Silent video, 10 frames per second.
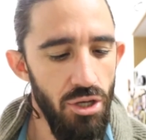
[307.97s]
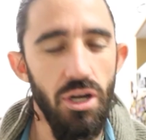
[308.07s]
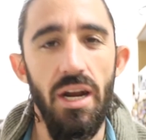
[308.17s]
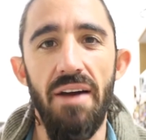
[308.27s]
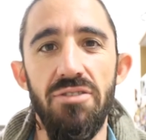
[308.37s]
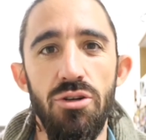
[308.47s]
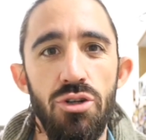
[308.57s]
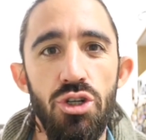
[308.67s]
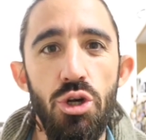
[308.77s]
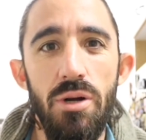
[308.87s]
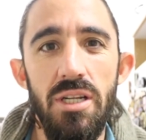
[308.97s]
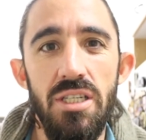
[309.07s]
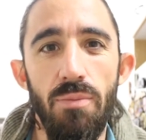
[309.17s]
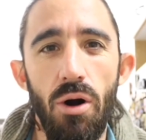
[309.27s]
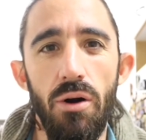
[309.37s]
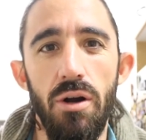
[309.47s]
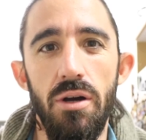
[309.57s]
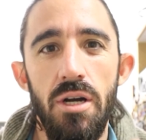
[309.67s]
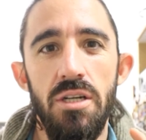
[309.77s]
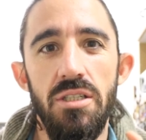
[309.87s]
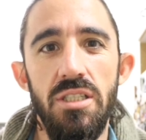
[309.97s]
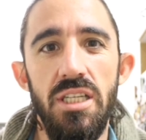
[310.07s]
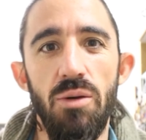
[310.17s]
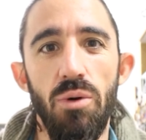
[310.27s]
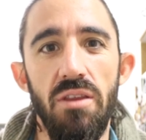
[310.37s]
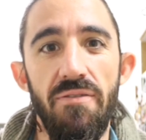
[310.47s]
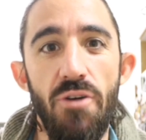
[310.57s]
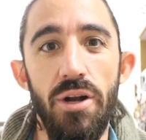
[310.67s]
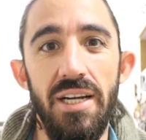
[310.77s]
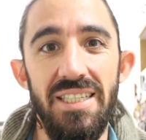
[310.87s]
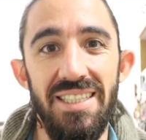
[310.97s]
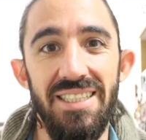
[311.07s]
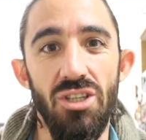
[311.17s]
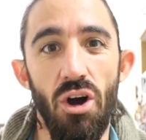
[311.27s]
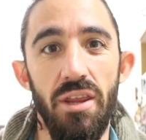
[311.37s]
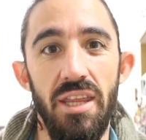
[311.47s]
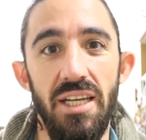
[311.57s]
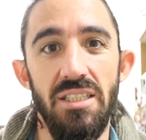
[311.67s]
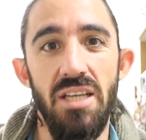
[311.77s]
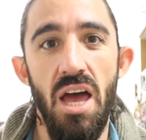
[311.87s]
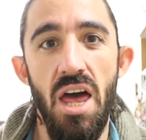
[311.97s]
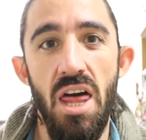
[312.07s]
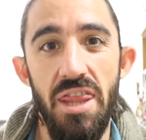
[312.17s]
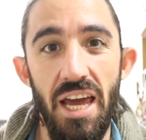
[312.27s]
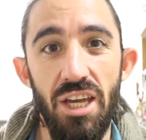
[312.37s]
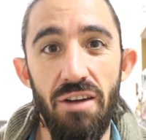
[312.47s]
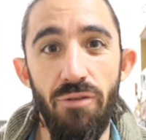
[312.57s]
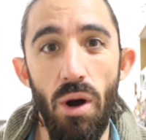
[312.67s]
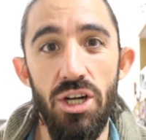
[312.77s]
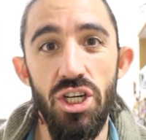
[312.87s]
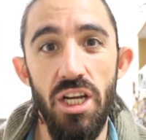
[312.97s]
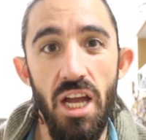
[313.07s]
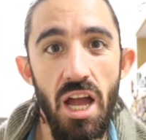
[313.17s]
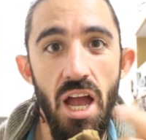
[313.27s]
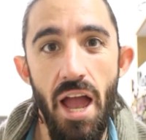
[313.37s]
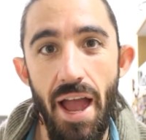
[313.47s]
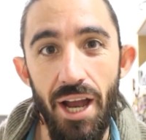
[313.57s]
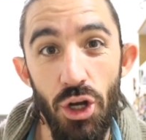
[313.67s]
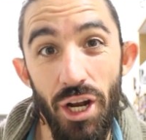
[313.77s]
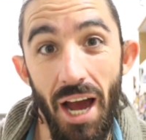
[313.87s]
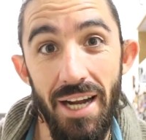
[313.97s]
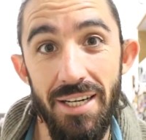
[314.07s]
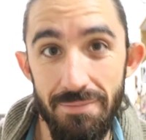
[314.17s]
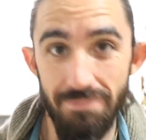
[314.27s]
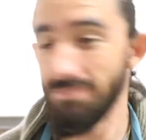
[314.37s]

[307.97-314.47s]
You're gonna have to tune in tomorrow to see what the verdict is on these. Thank you for watching and good night.